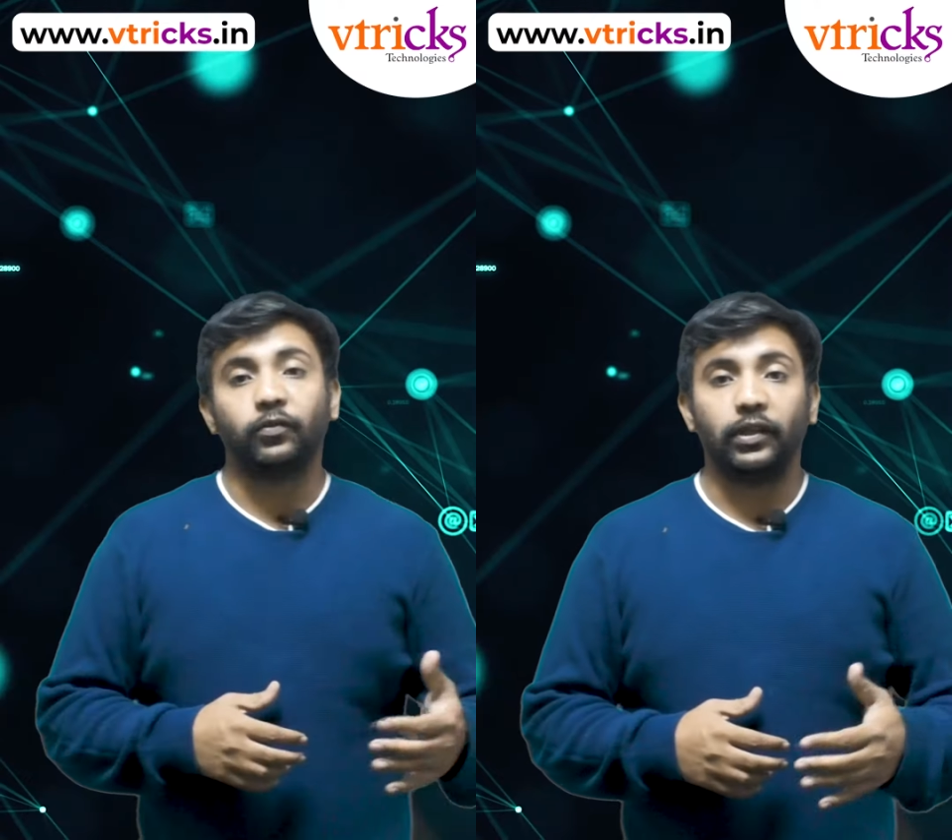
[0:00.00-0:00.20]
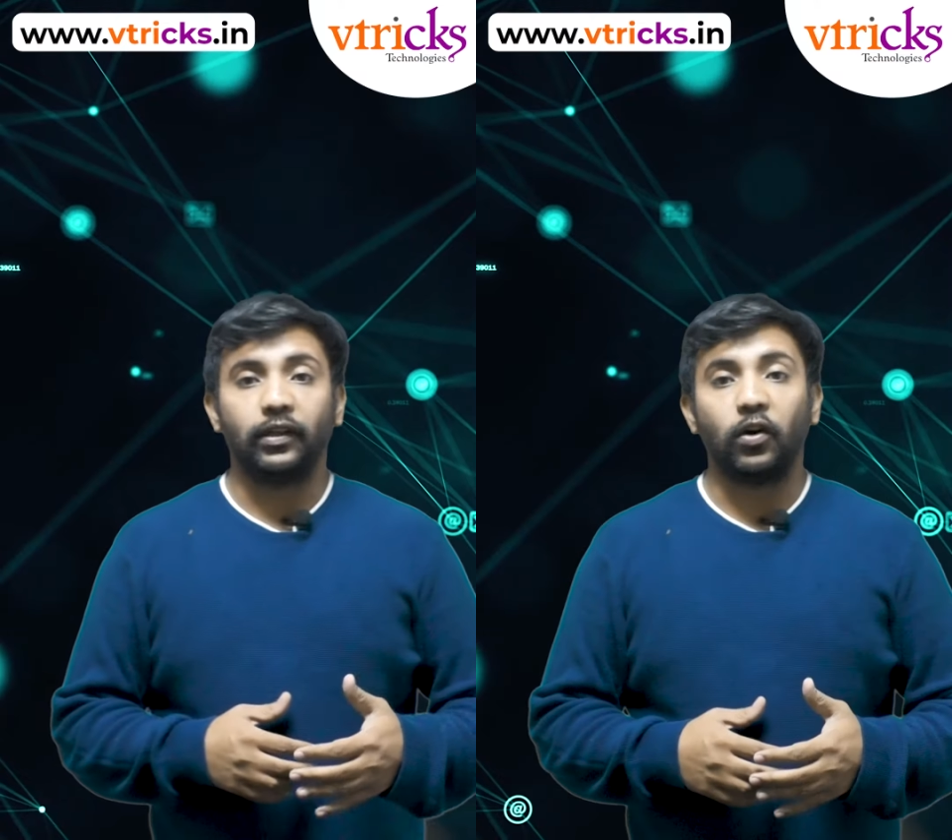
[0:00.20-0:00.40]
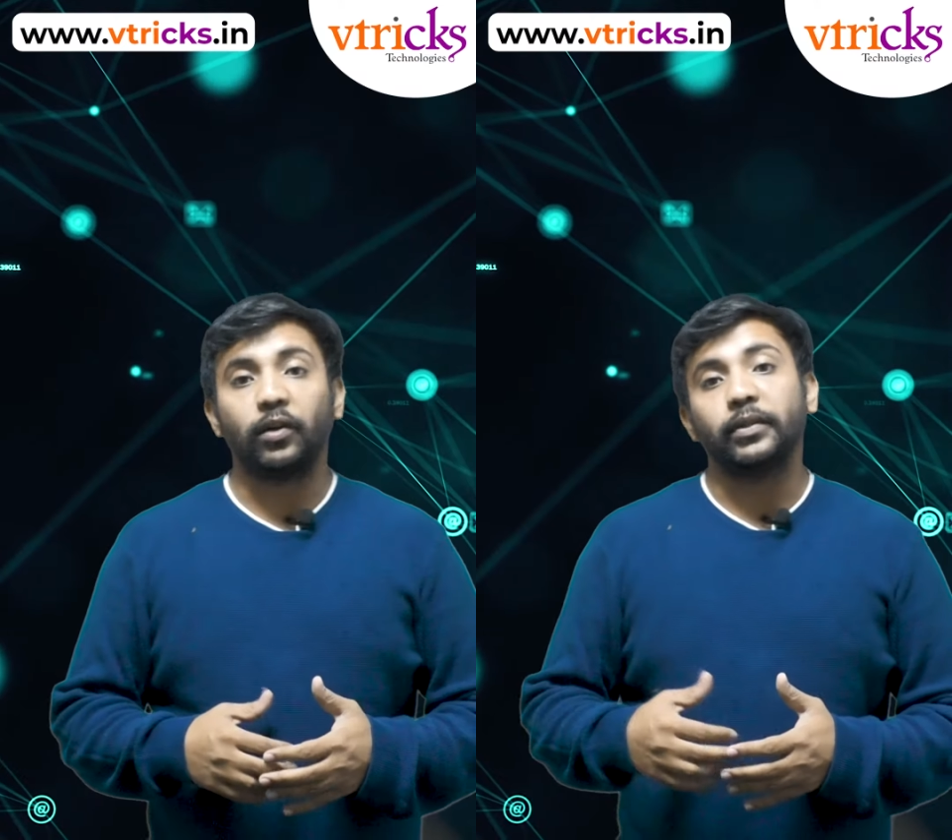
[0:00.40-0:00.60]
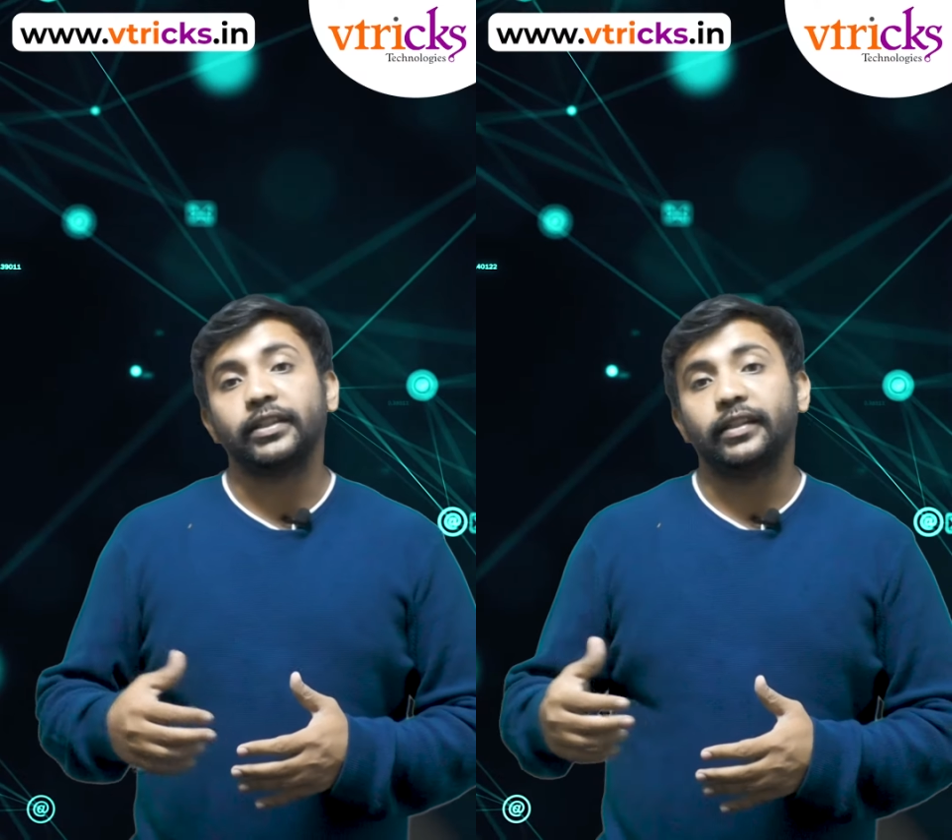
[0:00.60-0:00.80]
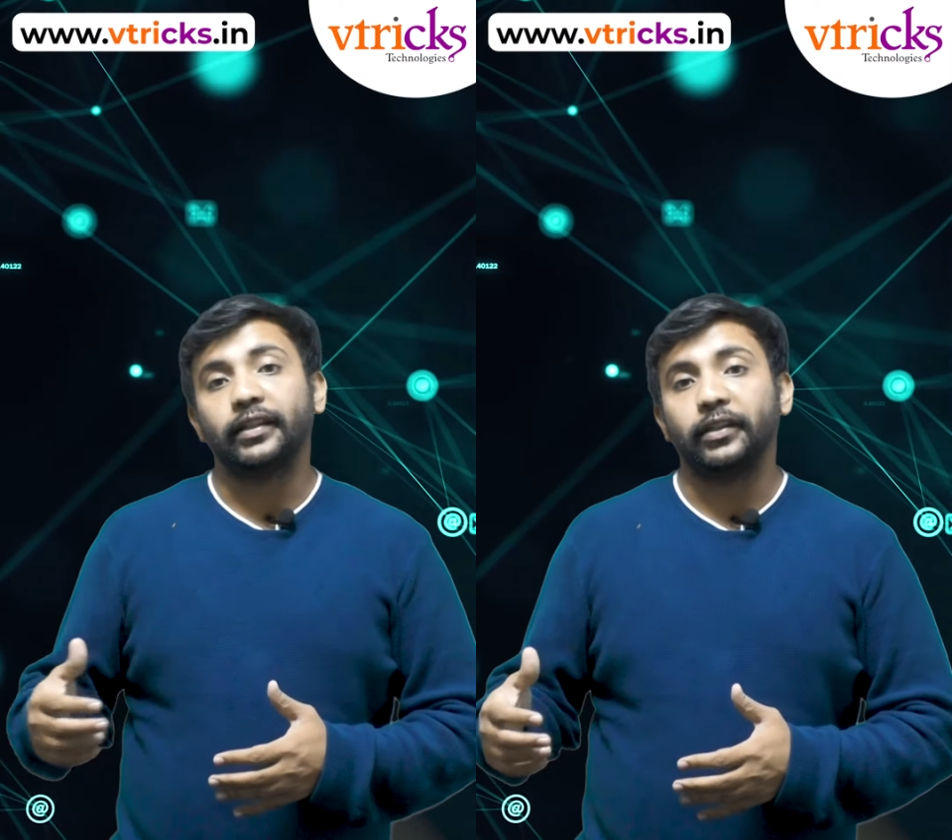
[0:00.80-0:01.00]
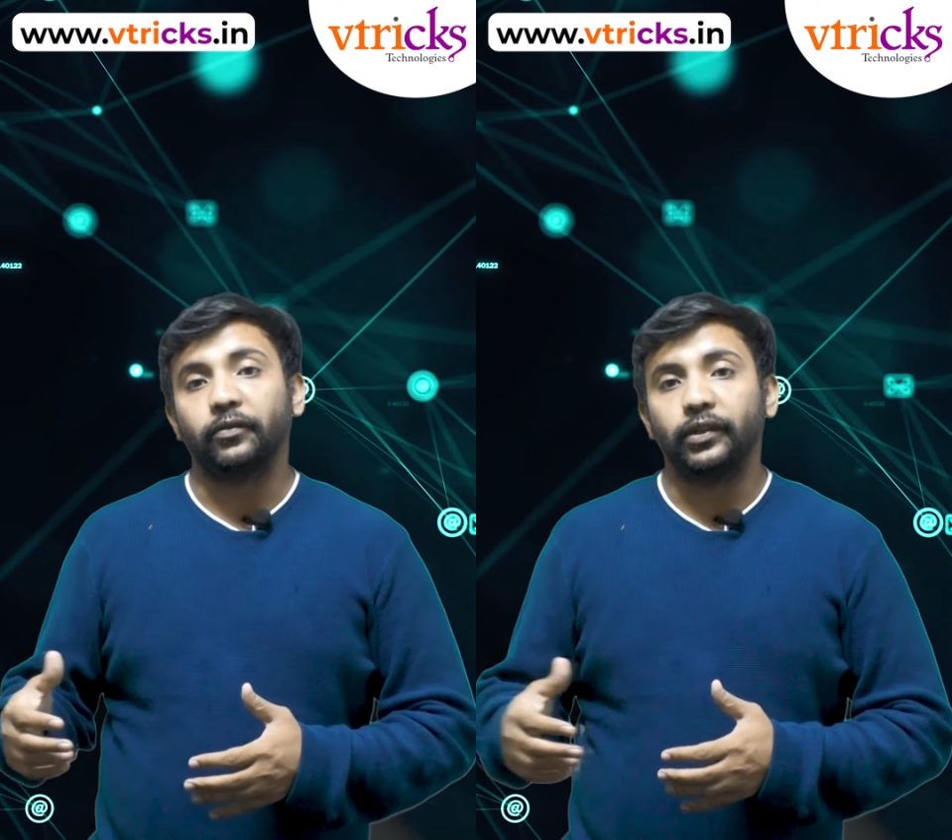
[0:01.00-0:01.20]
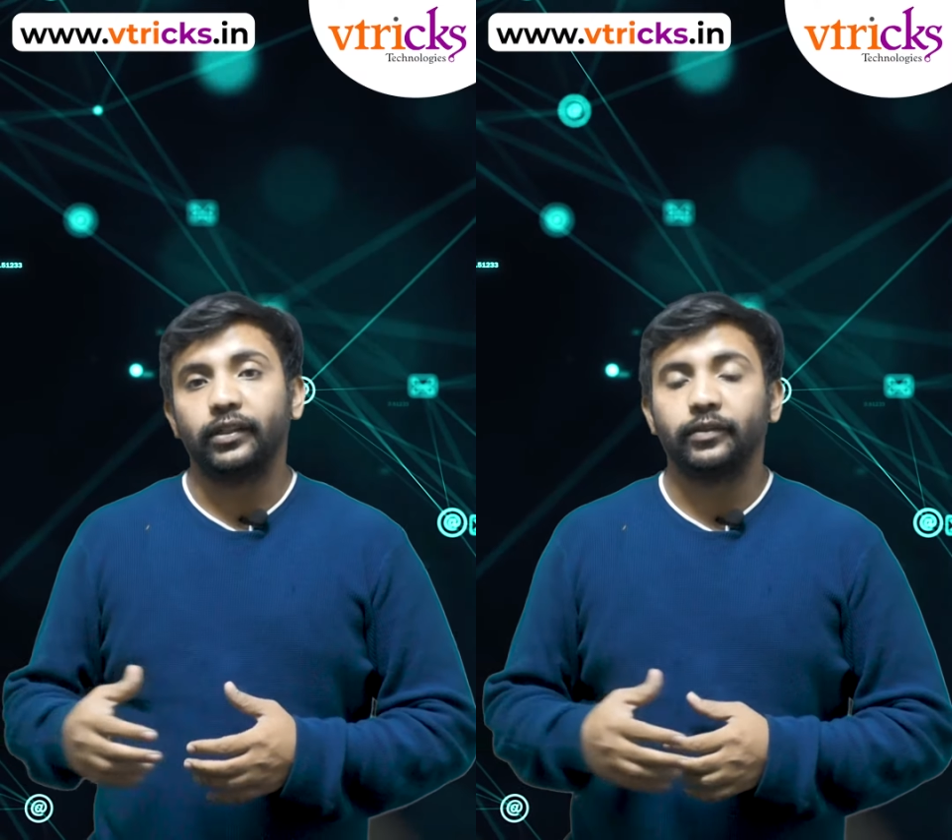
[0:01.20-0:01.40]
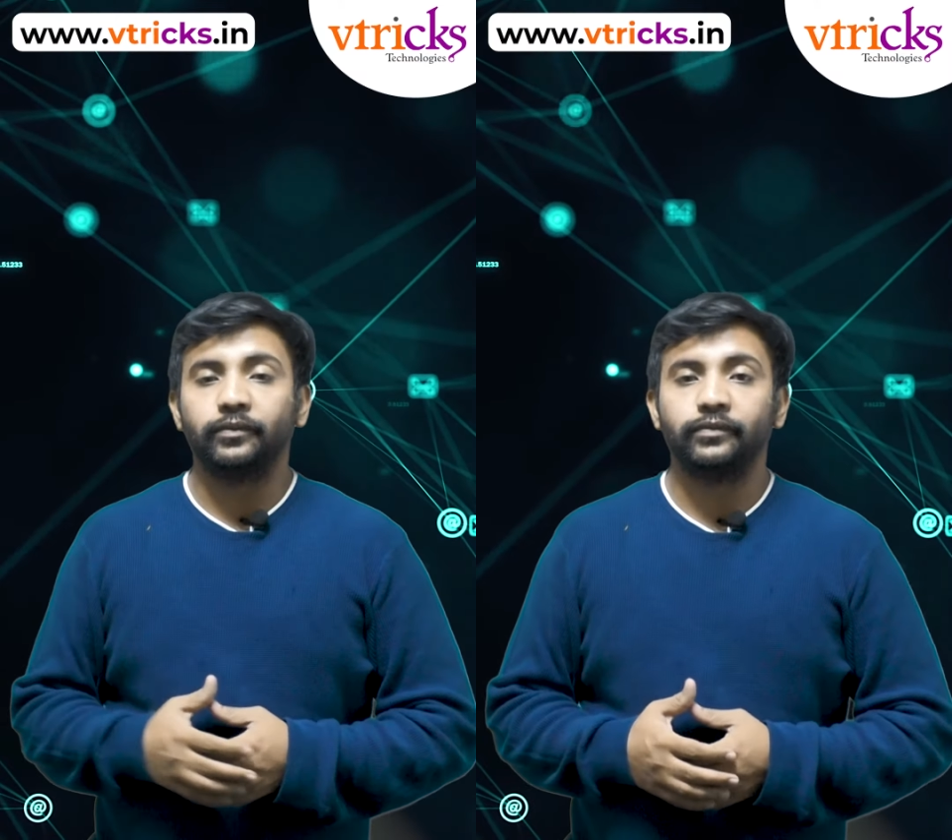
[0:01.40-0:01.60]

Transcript: field or a machine learning field?